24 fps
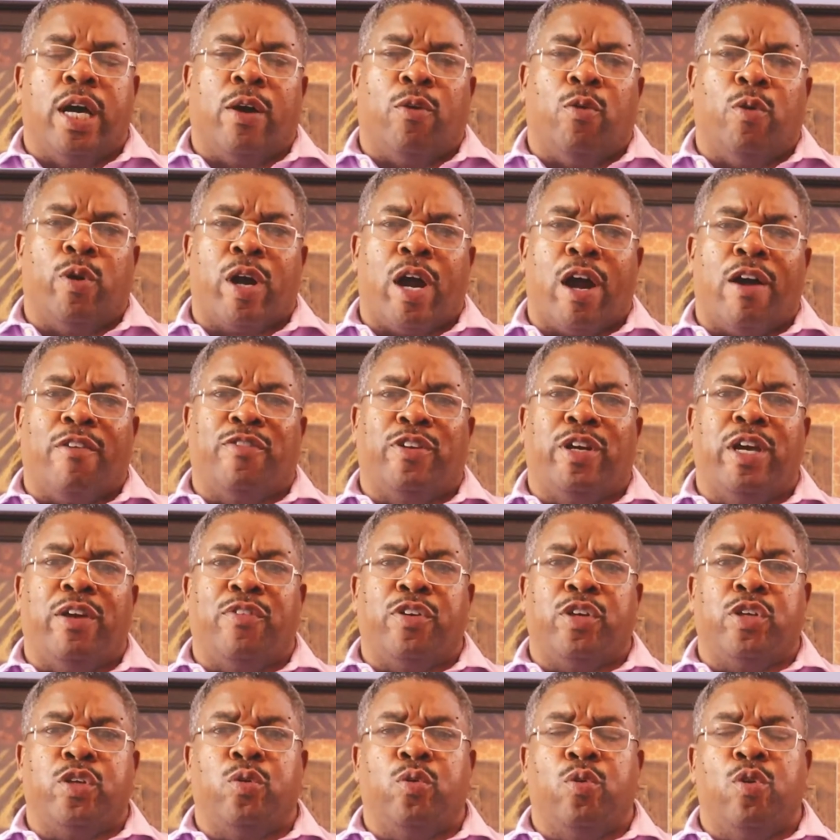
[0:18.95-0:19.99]
where I've
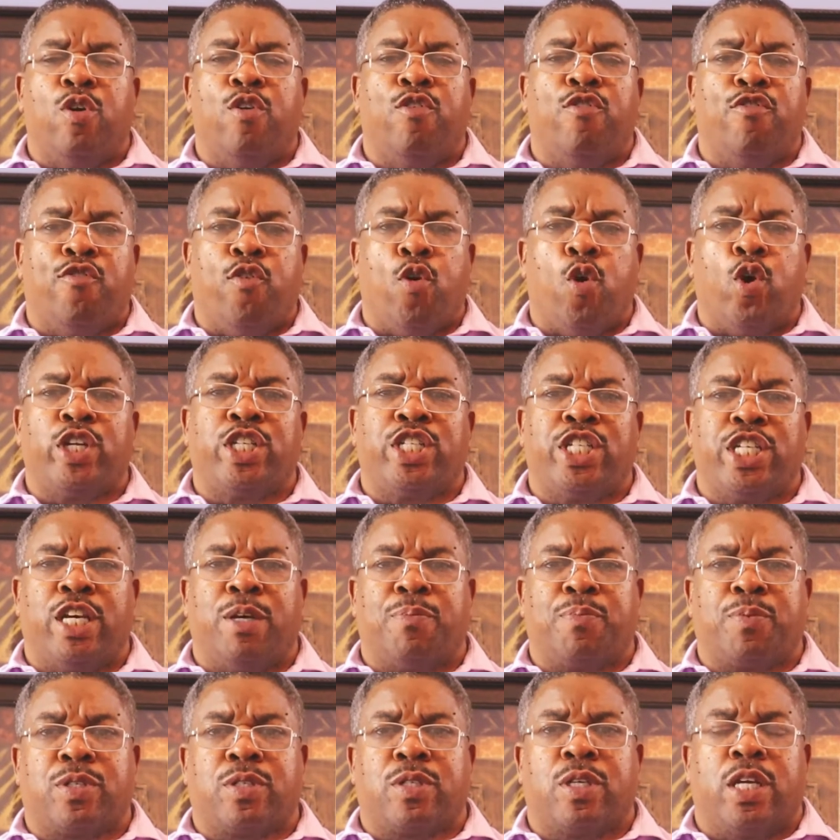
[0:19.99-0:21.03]
given you 4
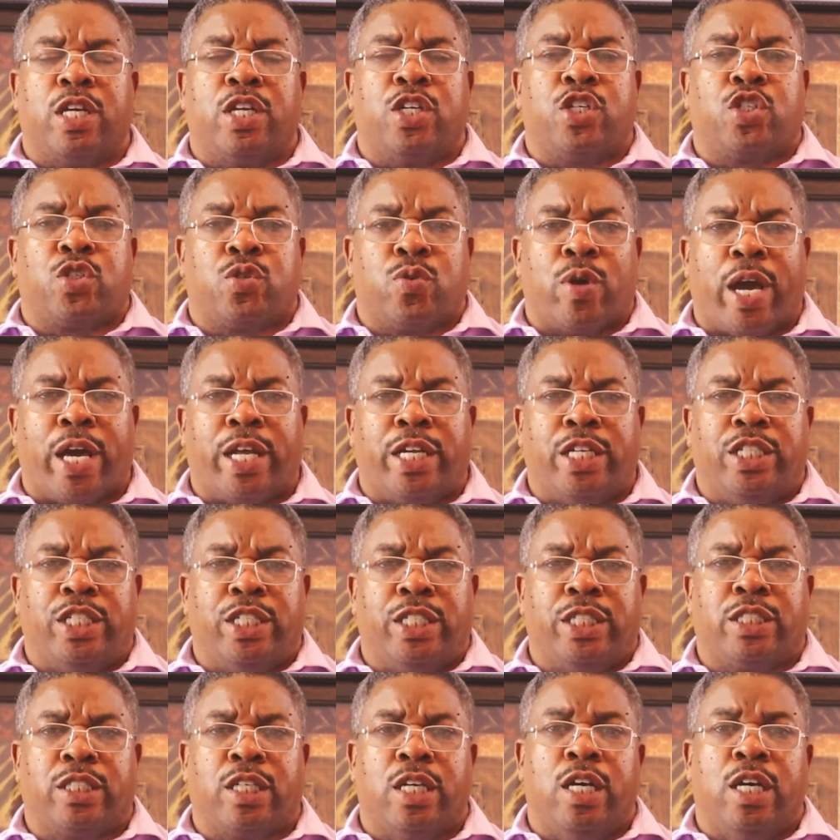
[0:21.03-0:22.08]
tips and
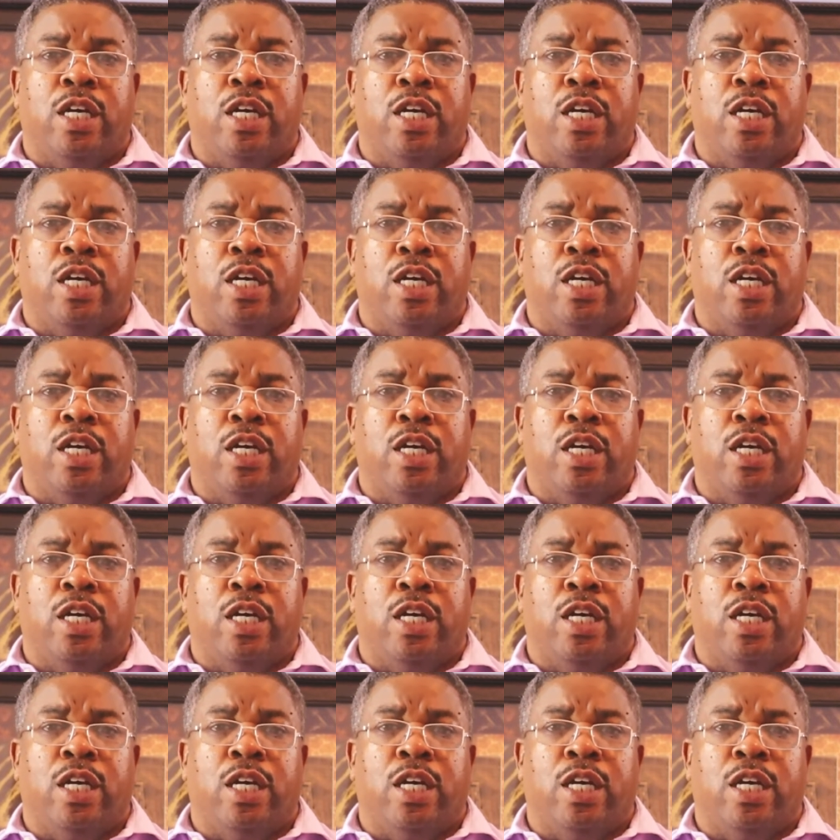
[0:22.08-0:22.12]
strategies